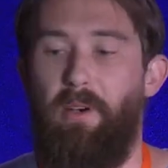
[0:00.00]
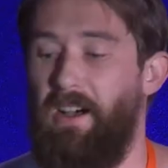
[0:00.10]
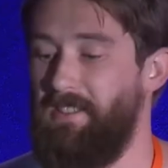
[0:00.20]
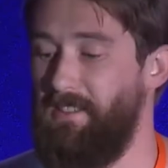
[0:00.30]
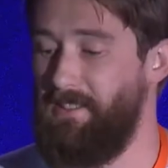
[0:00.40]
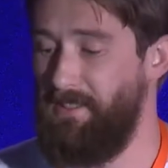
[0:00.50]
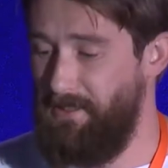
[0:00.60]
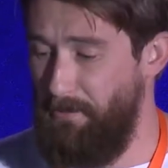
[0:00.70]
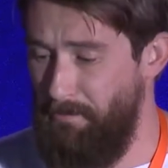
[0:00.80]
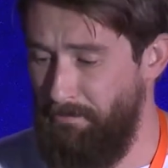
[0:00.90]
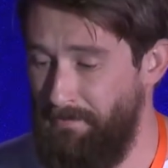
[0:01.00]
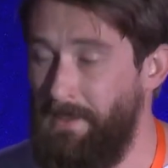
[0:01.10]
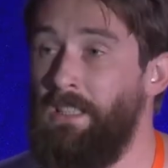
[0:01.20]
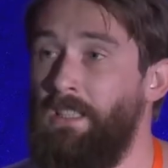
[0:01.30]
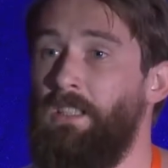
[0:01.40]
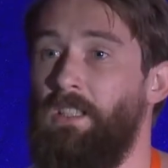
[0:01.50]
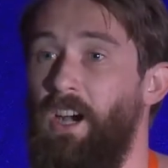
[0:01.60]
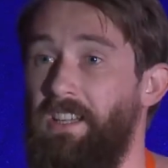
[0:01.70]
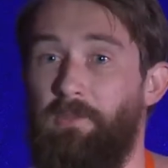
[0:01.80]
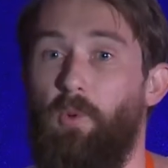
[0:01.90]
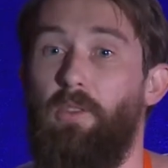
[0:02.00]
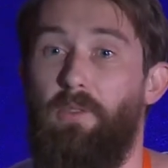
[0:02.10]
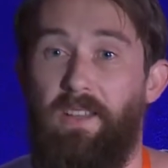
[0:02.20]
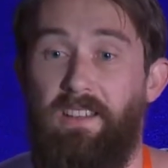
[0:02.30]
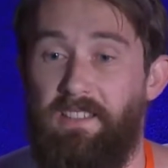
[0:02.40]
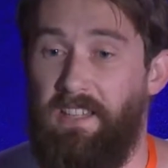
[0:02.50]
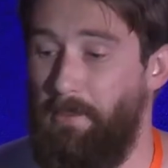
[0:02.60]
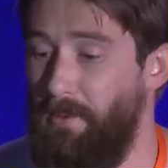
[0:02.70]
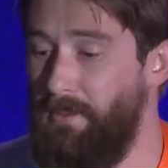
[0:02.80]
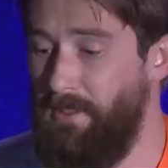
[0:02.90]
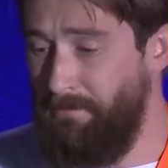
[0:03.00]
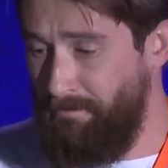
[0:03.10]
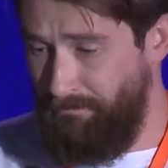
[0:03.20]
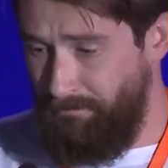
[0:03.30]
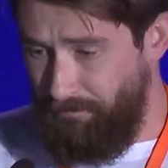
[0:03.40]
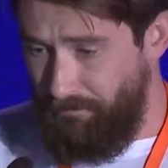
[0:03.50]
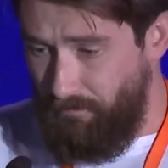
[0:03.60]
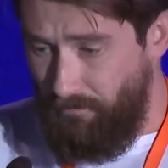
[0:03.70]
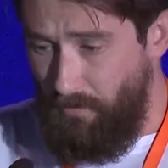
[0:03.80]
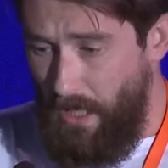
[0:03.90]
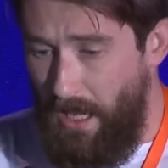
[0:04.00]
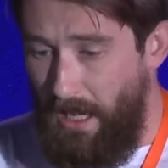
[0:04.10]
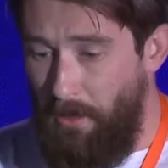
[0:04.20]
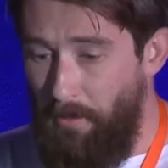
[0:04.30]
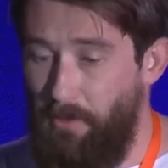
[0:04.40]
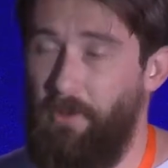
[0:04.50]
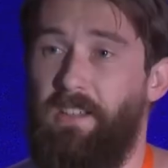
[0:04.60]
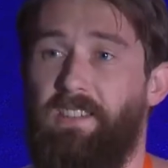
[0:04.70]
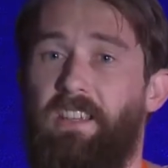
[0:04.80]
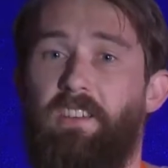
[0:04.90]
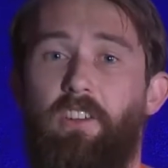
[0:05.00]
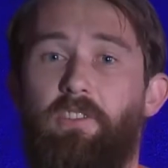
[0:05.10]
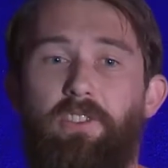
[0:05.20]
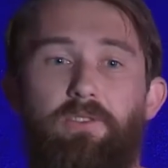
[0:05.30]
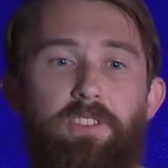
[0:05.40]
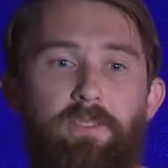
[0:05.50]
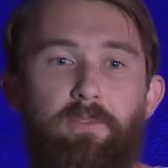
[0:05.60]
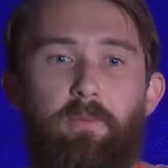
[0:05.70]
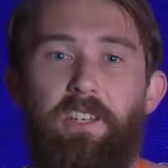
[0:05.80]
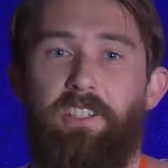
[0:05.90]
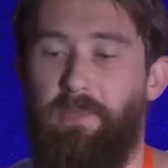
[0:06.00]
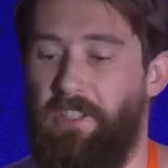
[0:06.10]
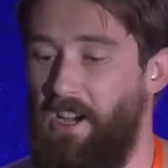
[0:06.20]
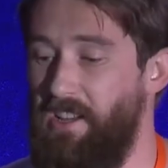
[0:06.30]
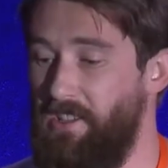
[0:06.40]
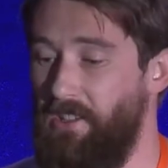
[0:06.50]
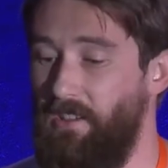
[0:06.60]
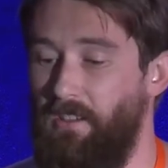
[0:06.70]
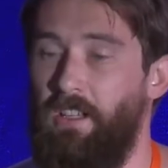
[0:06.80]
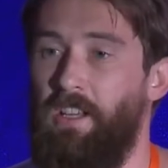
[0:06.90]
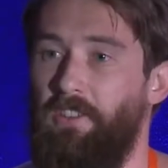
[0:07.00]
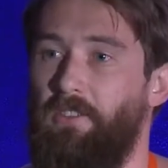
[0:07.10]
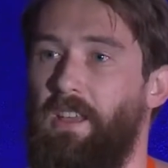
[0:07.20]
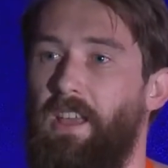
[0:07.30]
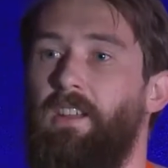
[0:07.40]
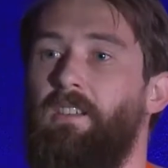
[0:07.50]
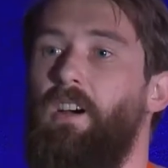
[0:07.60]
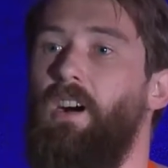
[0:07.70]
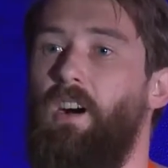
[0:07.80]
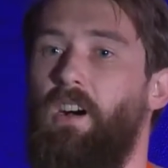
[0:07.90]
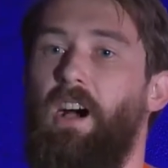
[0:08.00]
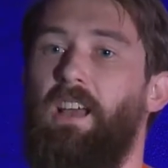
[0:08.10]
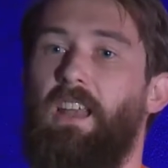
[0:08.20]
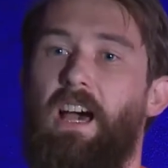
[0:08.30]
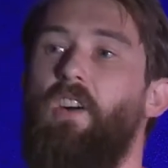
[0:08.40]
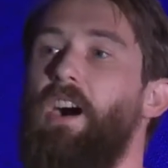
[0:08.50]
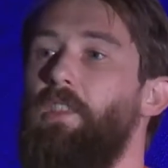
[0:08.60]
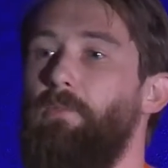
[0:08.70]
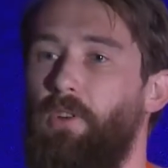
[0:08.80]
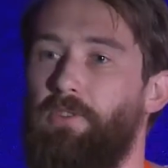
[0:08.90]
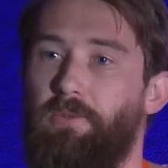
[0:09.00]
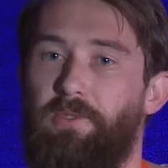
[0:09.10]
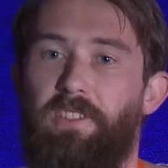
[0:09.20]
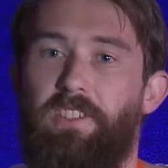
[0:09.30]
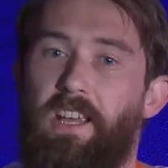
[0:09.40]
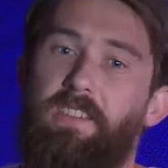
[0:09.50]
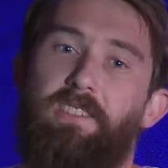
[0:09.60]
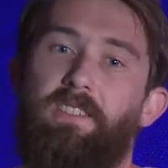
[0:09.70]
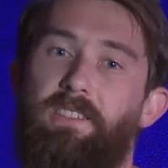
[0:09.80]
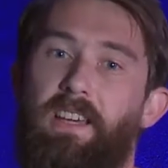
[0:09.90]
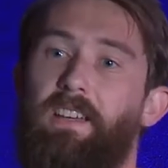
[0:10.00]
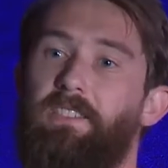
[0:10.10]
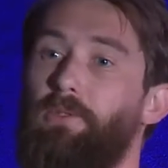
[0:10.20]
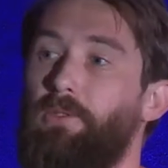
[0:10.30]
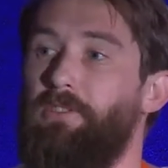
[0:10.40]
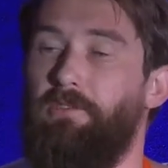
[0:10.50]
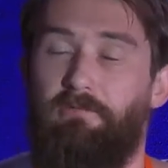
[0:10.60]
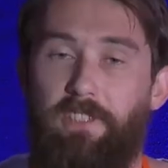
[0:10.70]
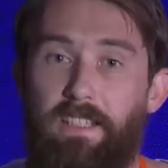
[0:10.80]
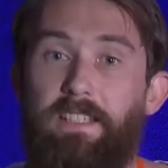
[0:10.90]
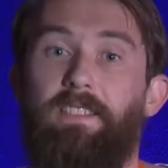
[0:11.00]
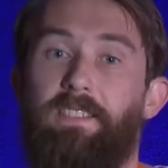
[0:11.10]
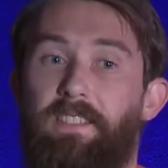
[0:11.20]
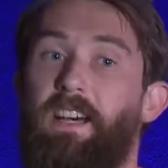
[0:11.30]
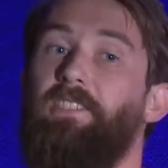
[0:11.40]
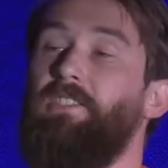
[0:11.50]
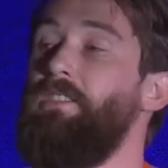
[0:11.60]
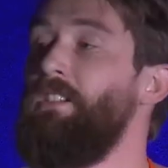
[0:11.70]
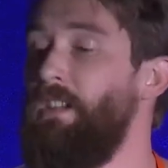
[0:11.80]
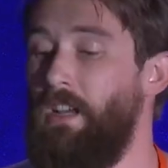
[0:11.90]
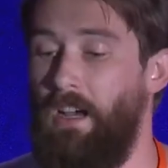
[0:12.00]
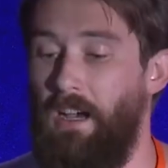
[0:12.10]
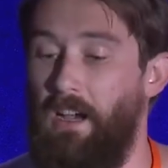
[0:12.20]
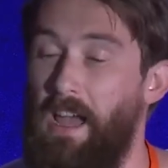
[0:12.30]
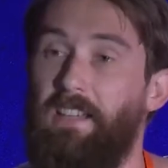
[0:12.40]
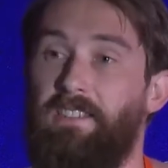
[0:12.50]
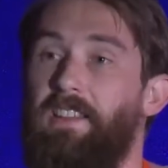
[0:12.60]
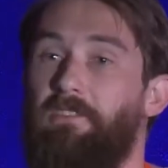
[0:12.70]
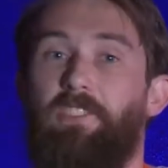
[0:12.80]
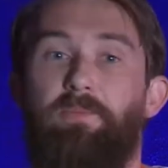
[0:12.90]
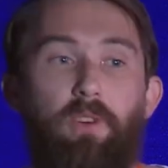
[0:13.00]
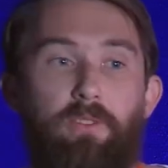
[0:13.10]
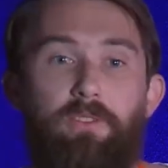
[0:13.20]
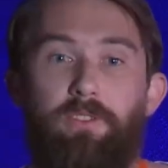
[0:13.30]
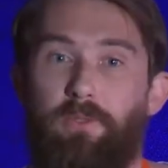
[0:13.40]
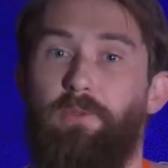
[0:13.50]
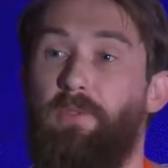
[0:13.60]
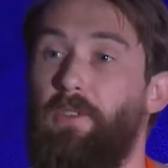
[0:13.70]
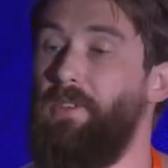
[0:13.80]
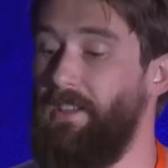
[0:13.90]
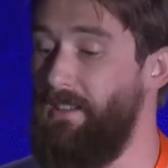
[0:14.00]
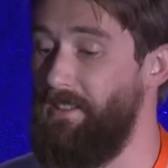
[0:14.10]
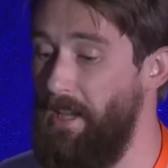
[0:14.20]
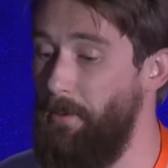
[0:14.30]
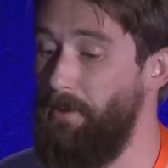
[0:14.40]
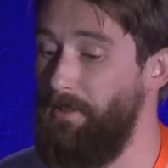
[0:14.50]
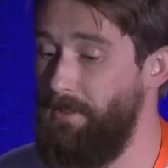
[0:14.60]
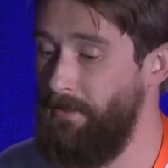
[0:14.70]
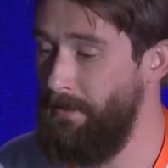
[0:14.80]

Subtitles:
parts of the system, i.e. what thing has happened. And we need to say, should this information be changing? Can I allow other modules to change this data or to delete this data as they respond to the thing that's happened?